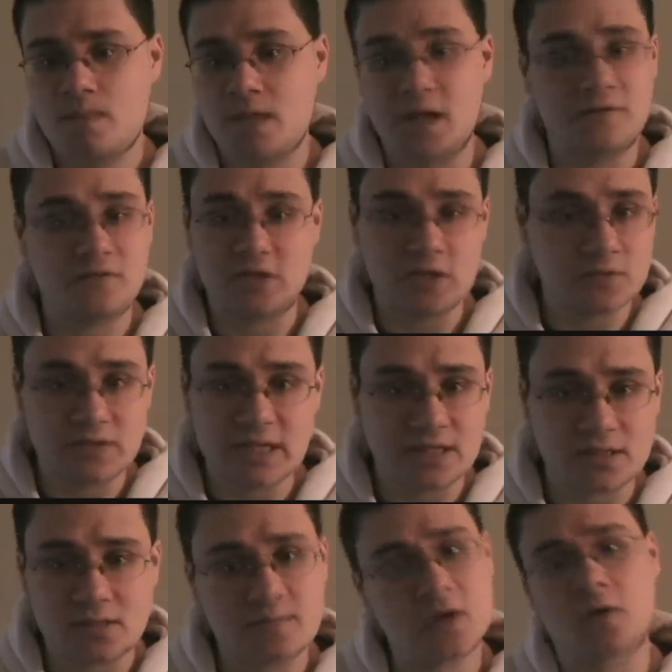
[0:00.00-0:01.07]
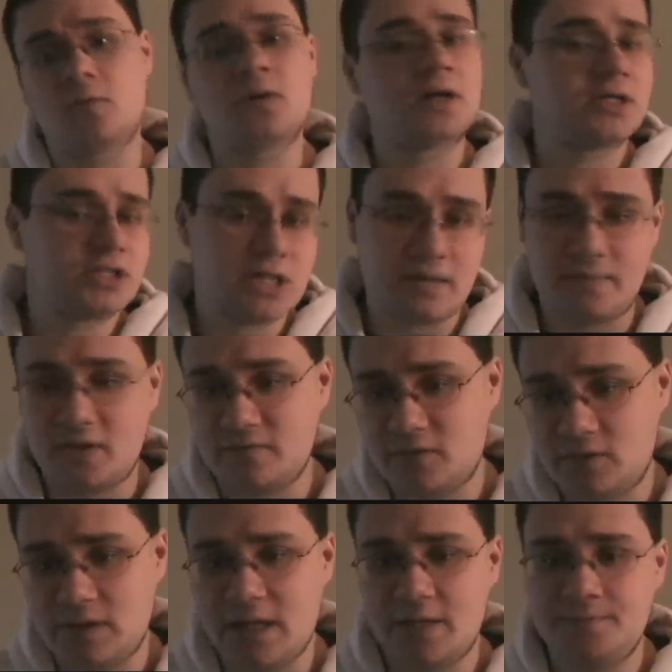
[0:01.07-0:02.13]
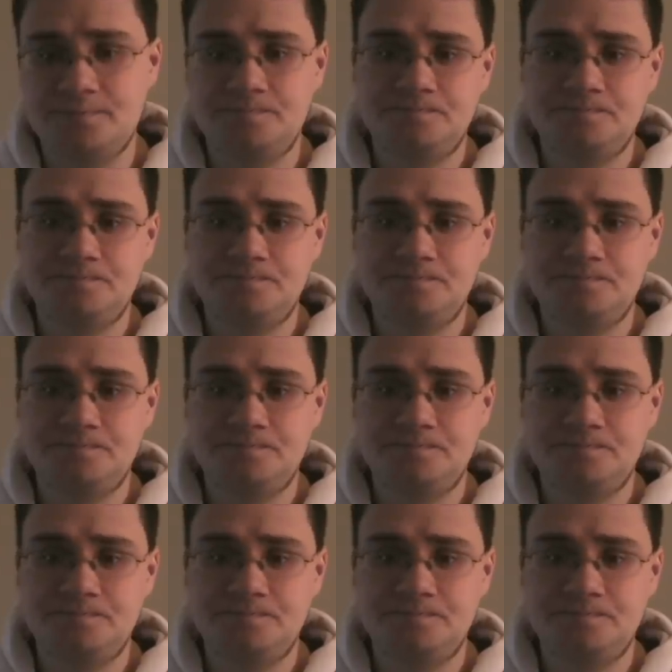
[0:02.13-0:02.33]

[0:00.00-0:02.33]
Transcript: And if you don't take this mark, we're going to chop off your head.